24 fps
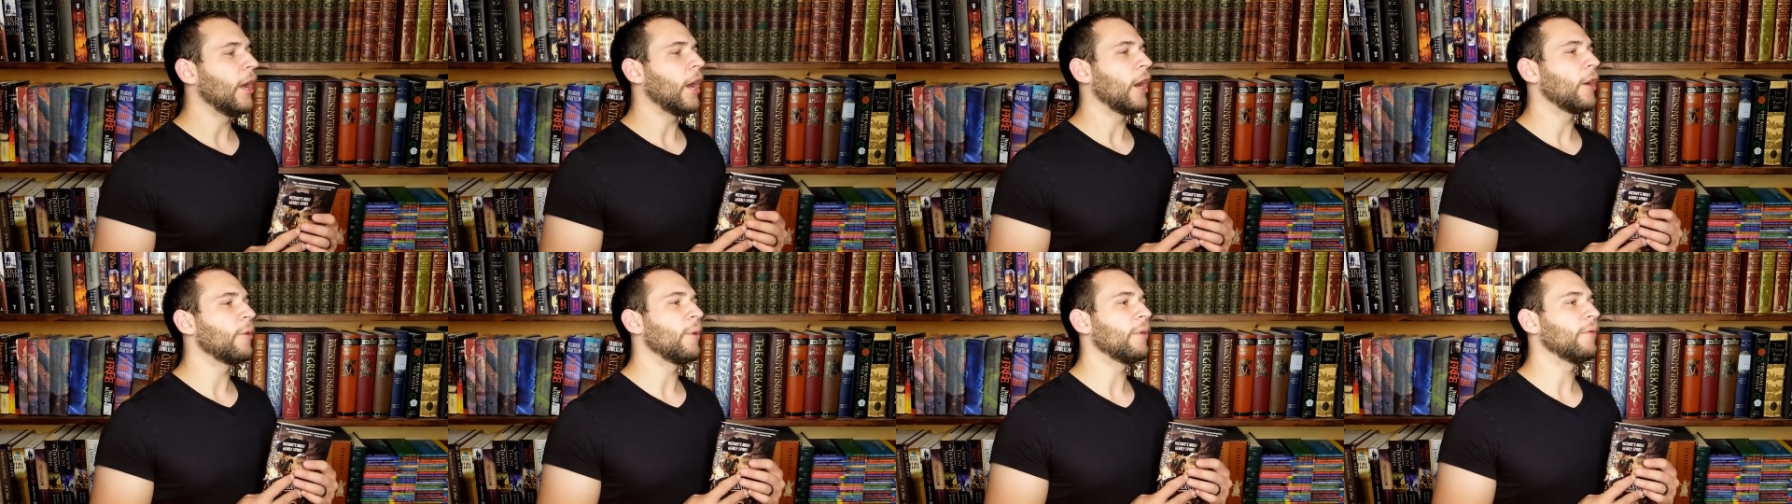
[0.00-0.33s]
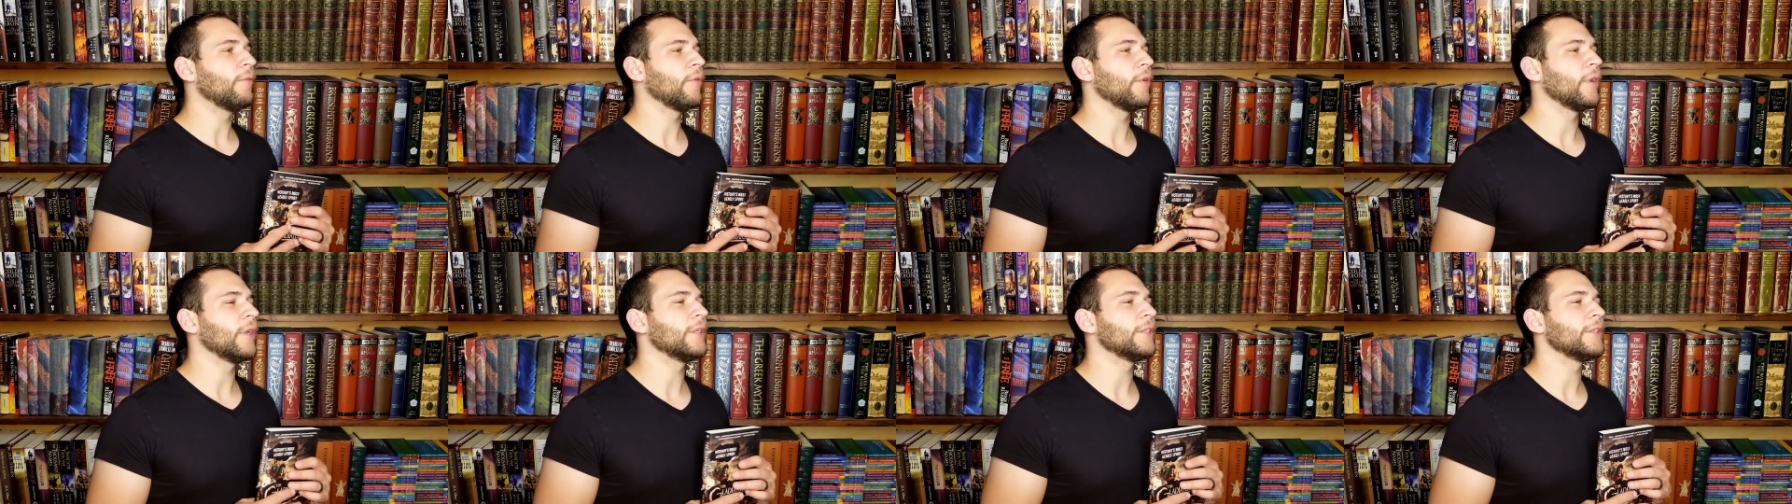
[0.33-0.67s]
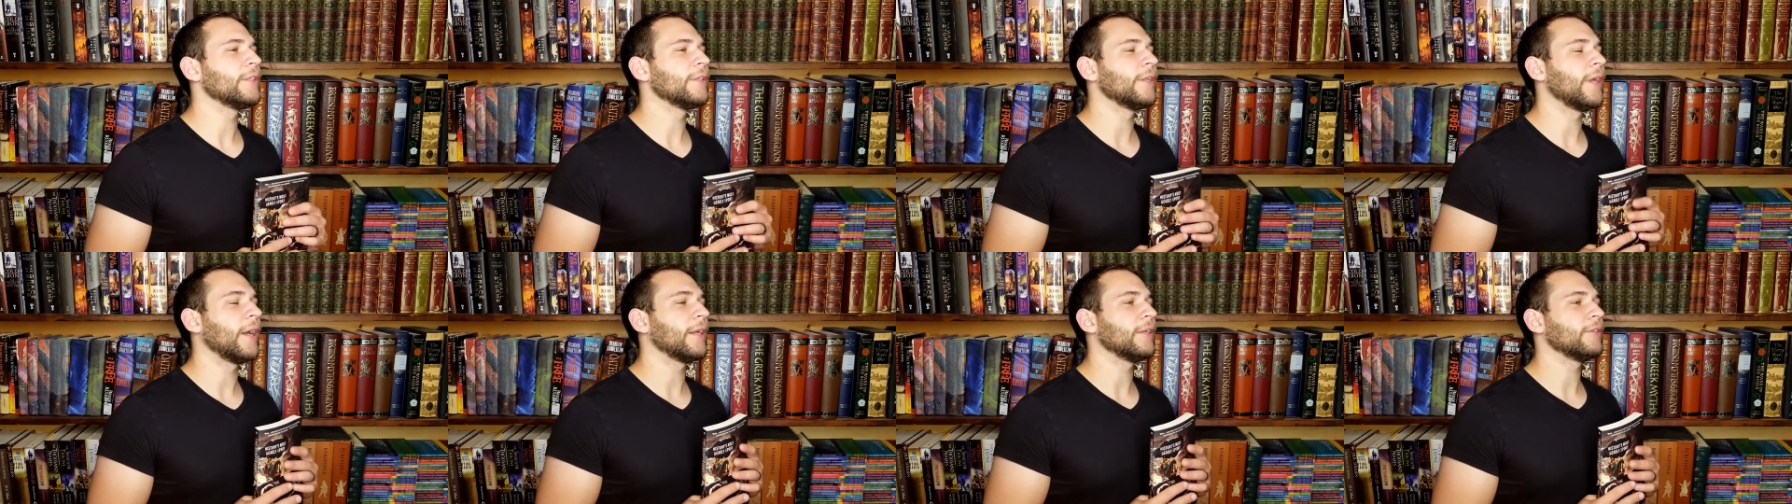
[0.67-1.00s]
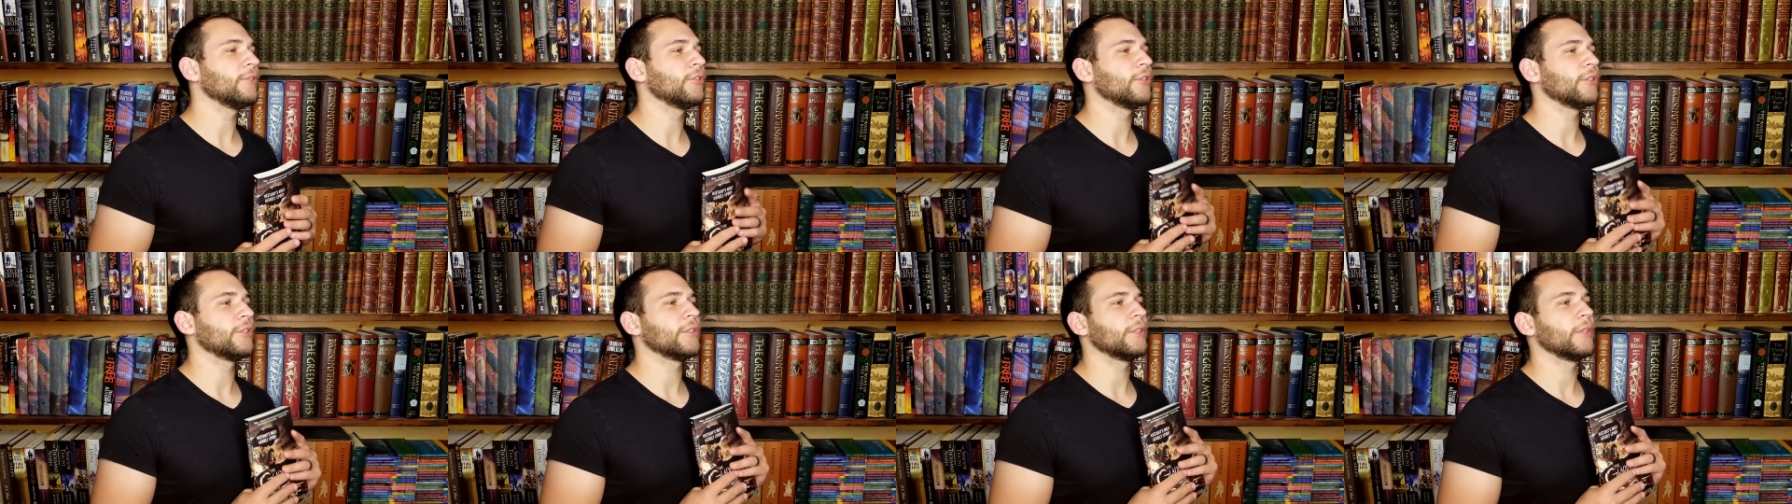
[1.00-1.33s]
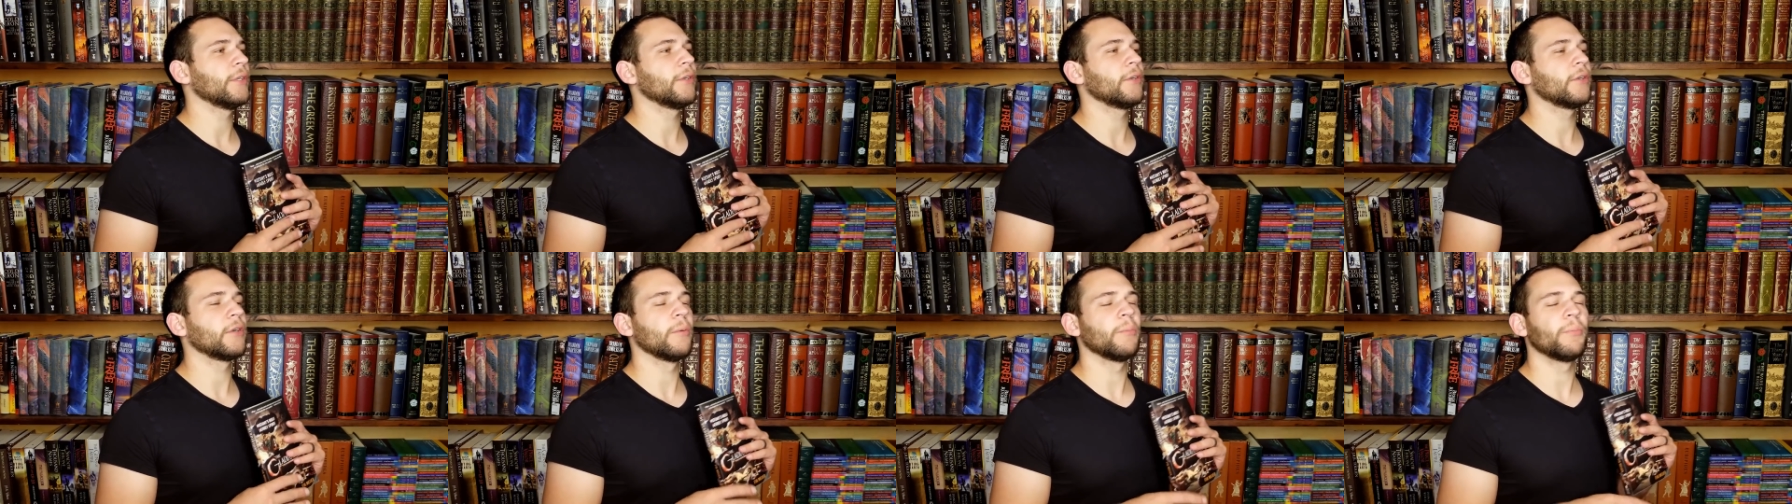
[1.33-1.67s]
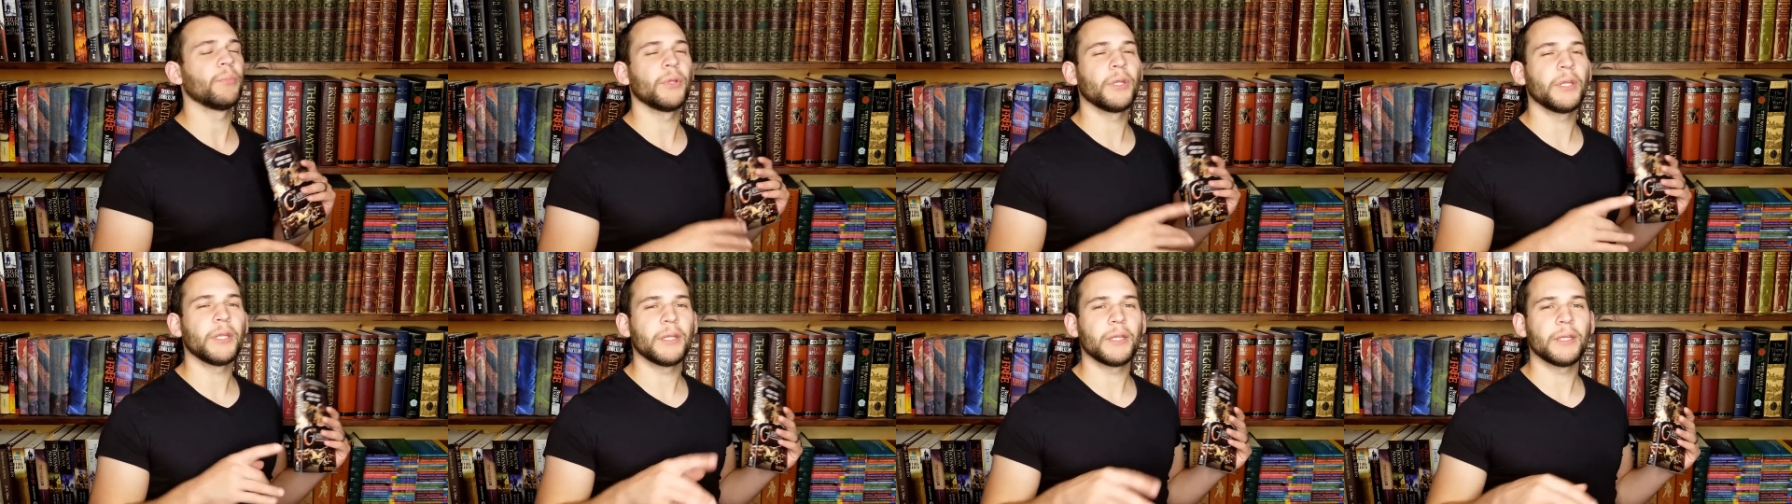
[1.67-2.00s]
However, it's not just a
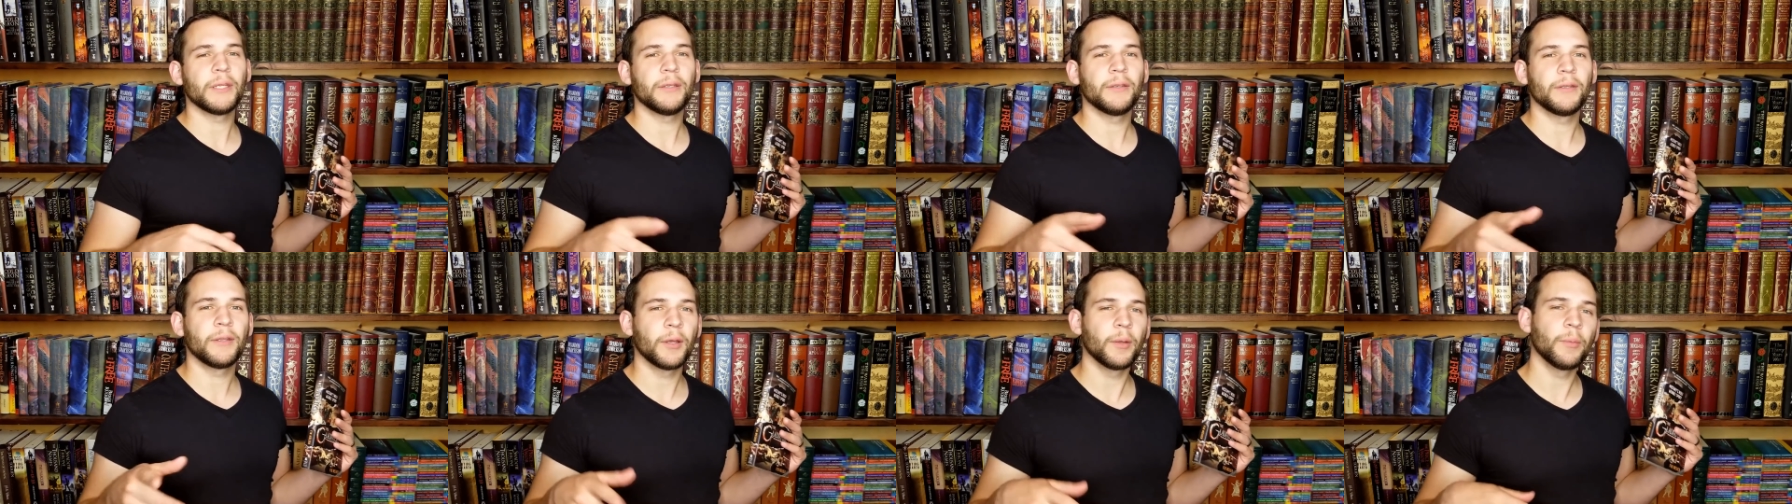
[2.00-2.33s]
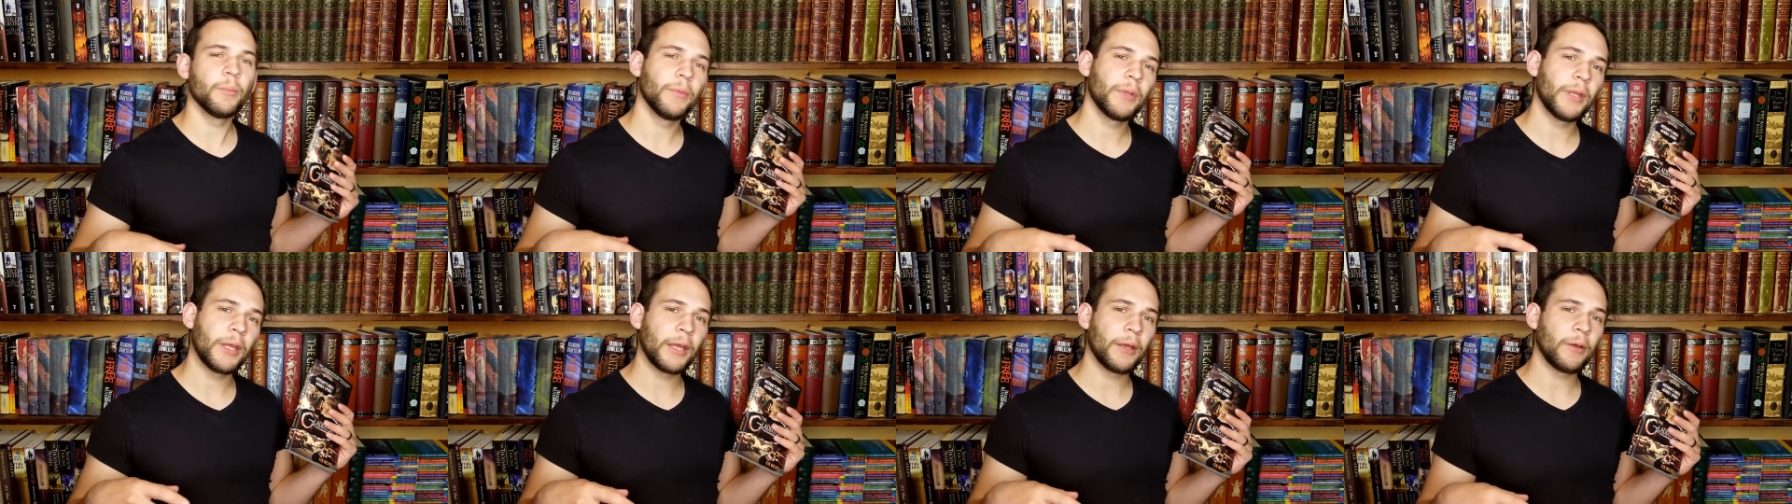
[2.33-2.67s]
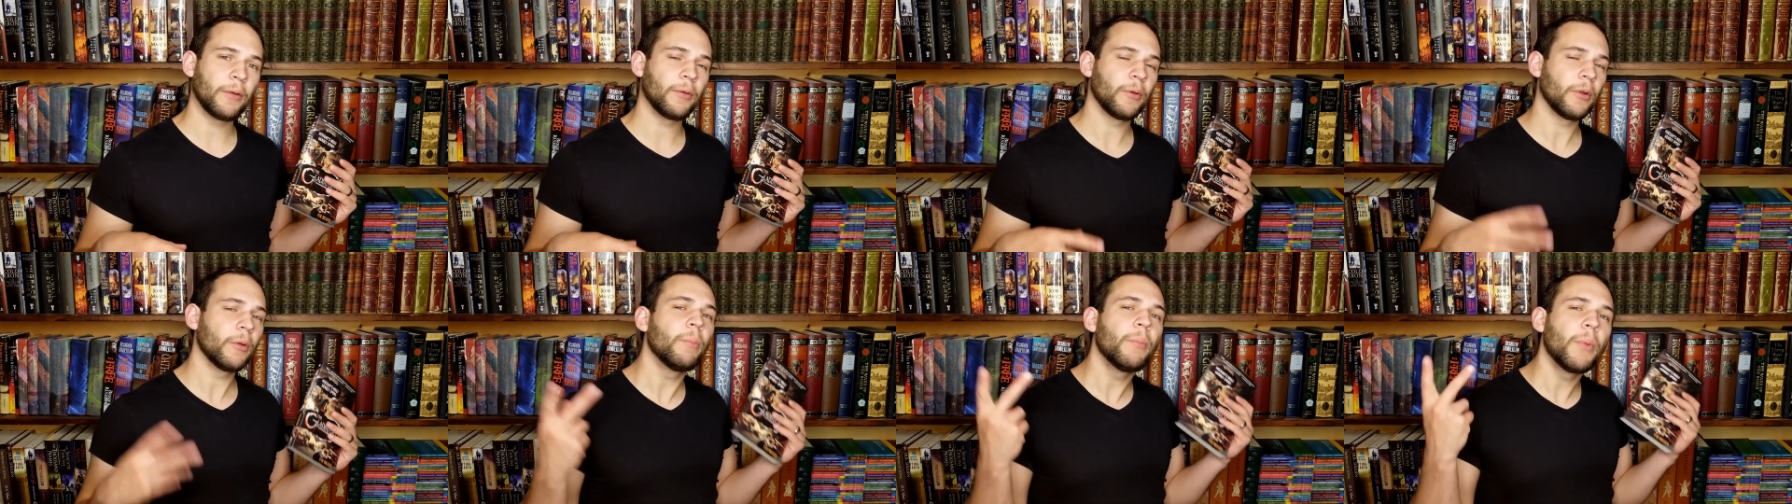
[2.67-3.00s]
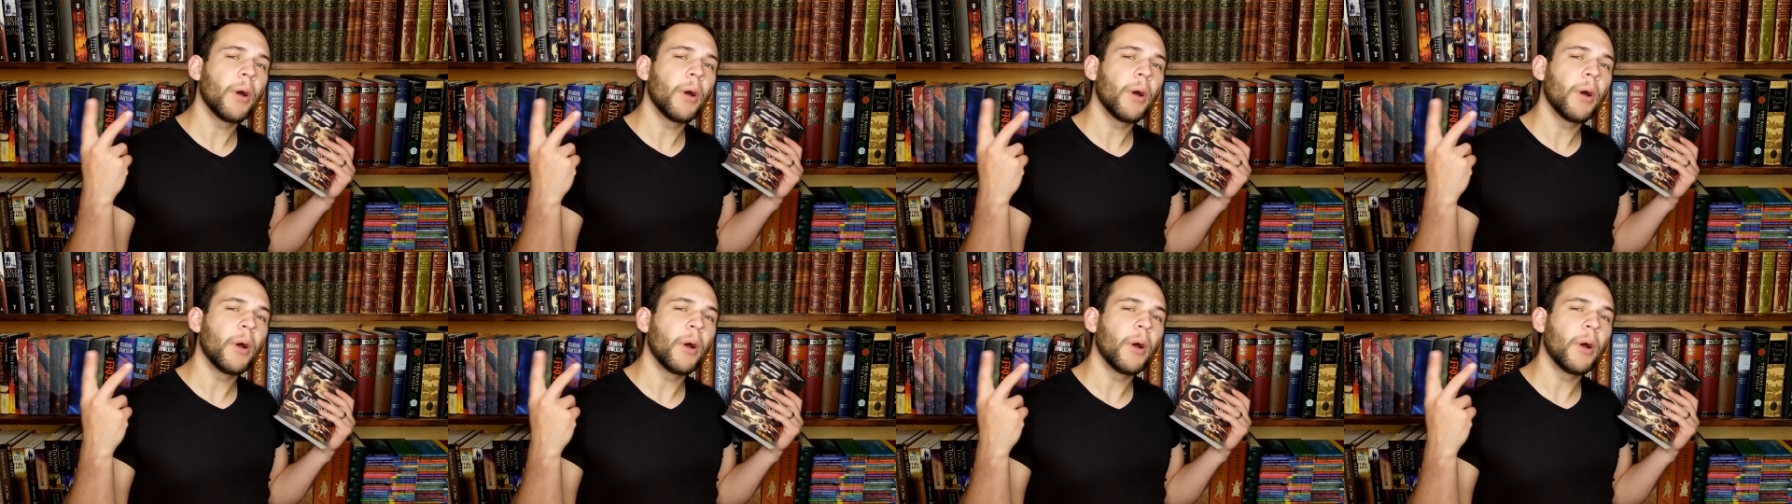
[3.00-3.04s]
completely dumbed down